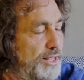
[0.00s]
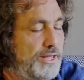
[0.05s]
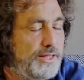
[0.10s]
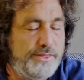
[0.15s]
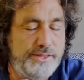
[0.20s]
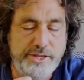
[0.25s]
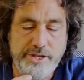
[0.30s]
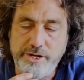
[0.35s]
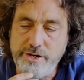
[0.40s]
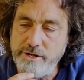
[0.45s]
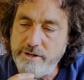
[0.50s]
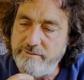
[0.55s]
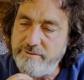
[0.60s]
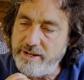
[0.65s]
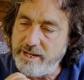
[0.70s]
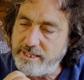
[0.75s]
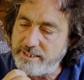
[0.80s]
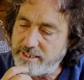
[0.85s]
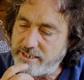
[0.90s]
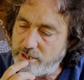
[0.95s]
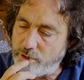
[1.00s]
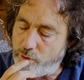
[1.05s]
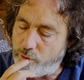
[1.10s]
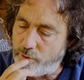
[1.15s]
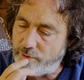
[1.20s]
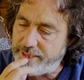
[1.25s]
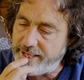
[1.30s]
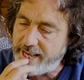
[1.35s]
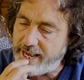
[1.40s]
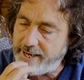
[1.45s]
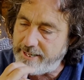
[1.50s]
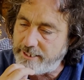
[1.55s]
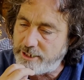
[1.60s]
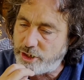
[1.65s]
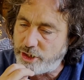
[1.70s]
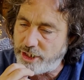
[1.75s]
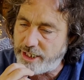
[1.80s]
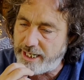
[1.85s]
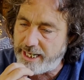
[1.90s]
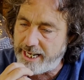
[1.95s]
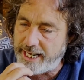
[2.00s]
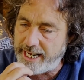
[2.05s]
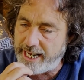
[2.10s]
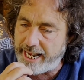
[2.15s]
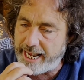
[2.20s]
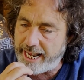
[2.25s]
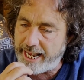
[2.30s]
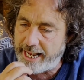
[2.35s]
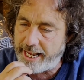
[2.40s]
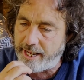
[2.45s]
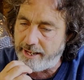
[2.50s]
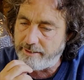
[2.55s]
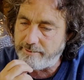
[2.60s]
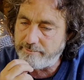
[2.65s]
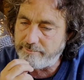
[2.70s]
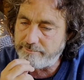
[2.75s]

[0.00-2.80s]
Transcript: The universe or the energy here